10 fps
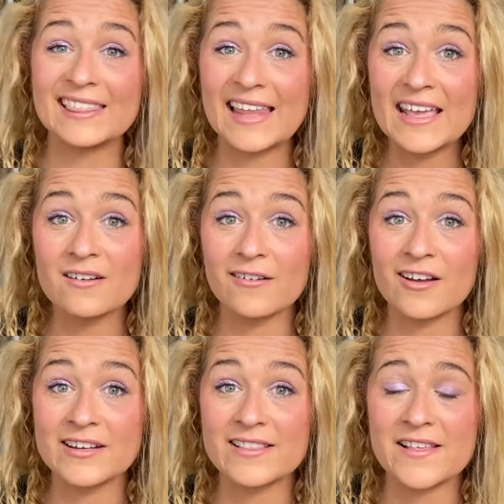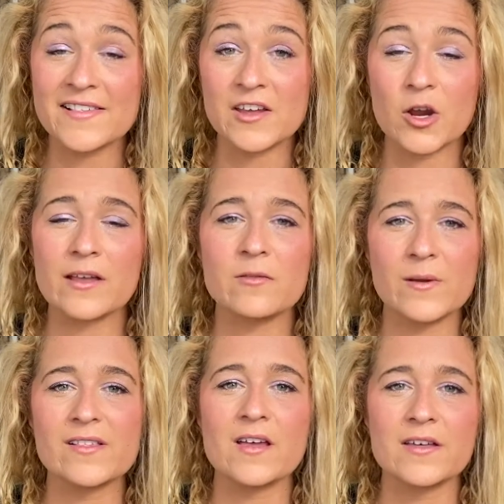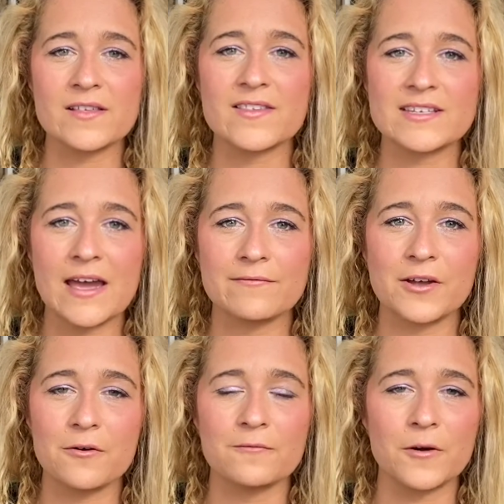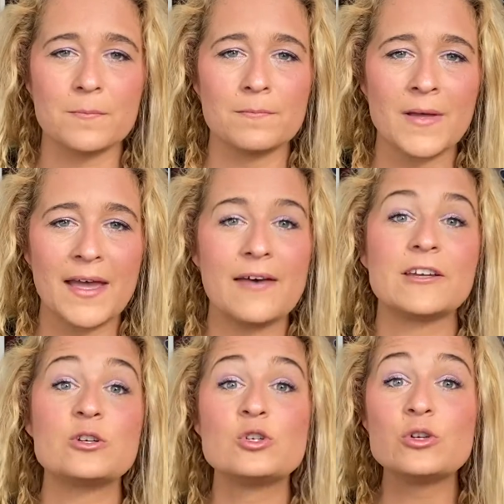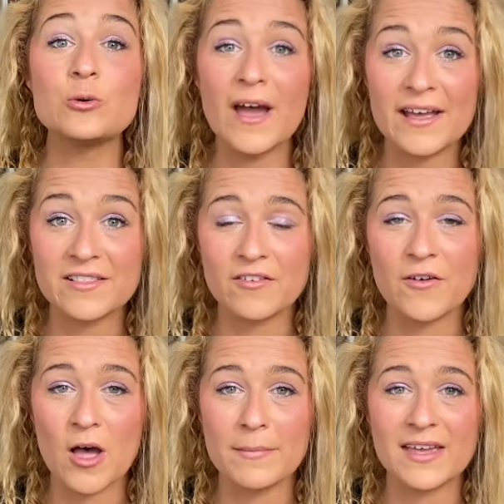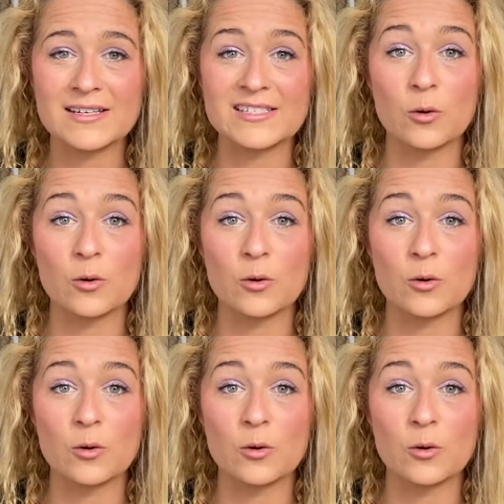later on in the series, we saw the staff go from having 2 heads of Ammit to